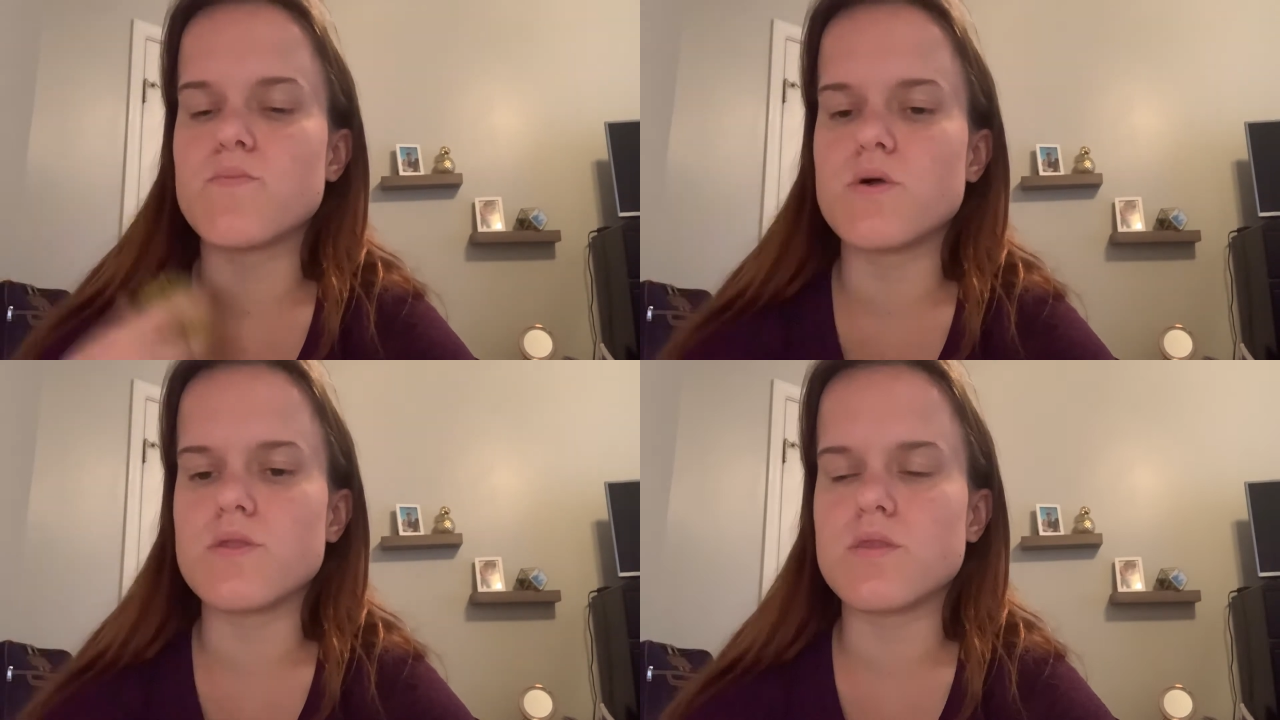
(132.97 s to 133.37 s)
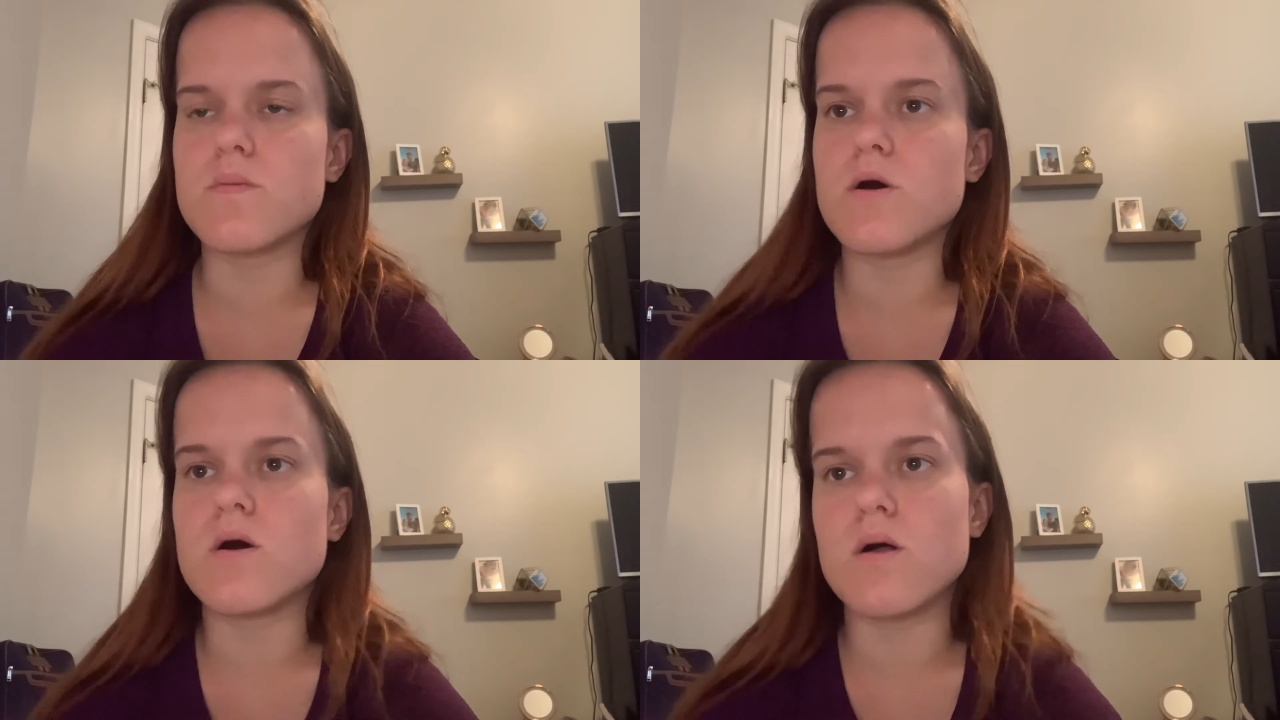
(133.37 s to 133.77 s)
put the
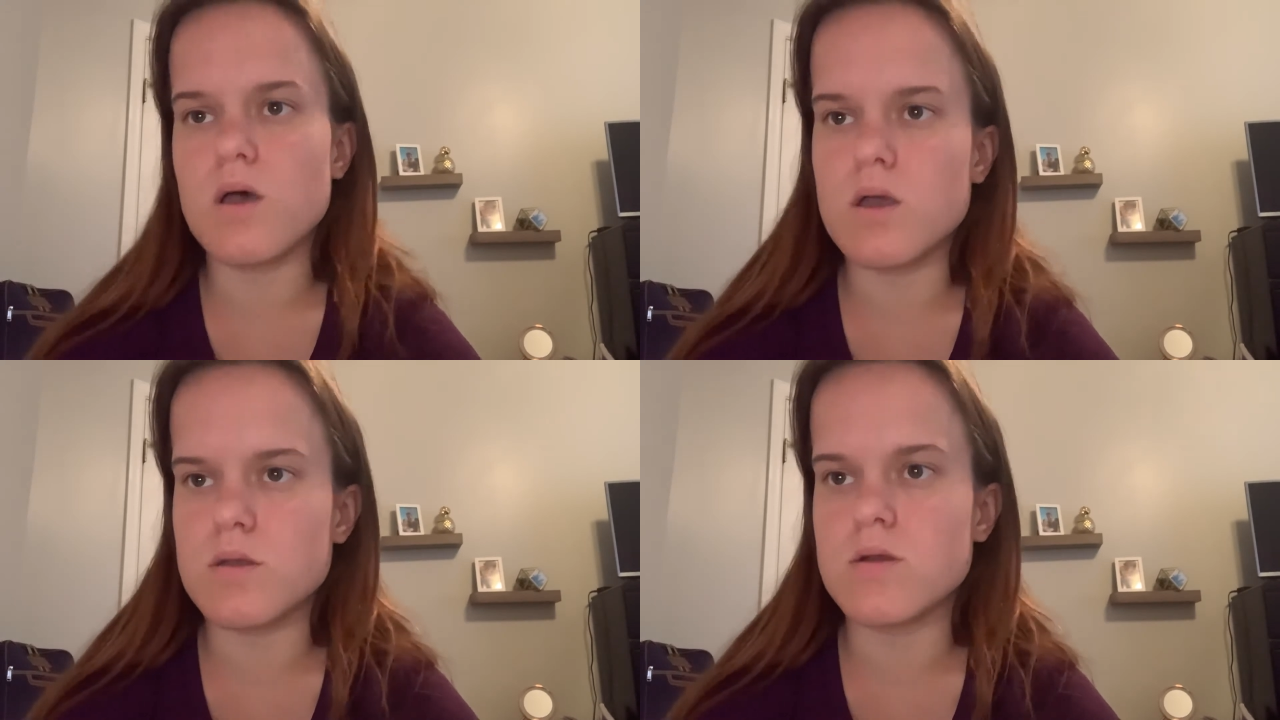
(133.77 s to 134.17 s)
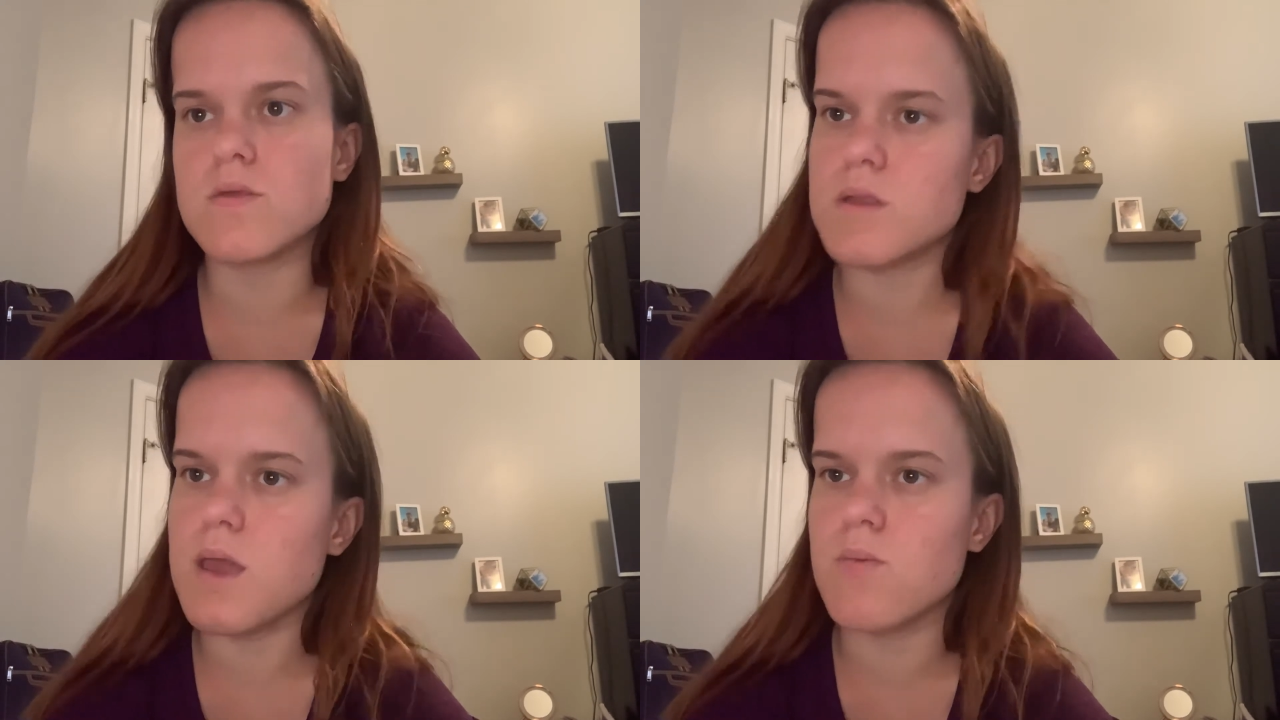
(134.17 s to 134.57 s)
ball under
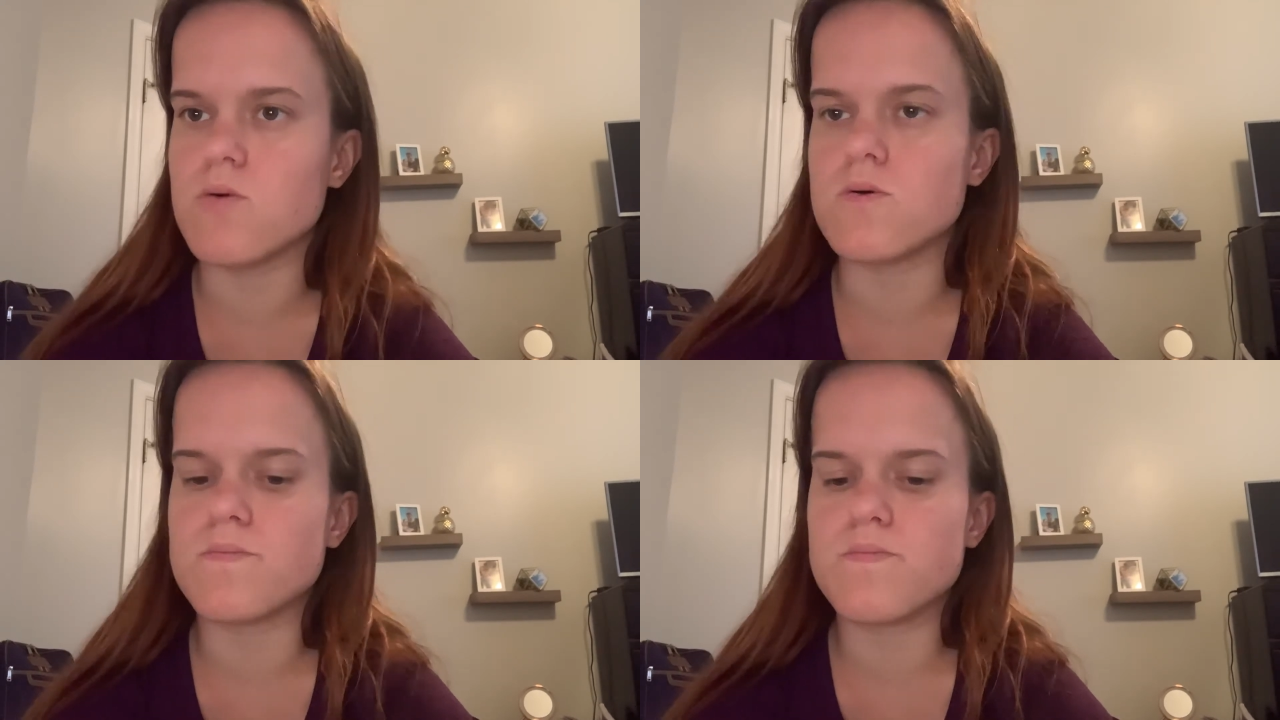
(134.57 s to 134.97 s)
the table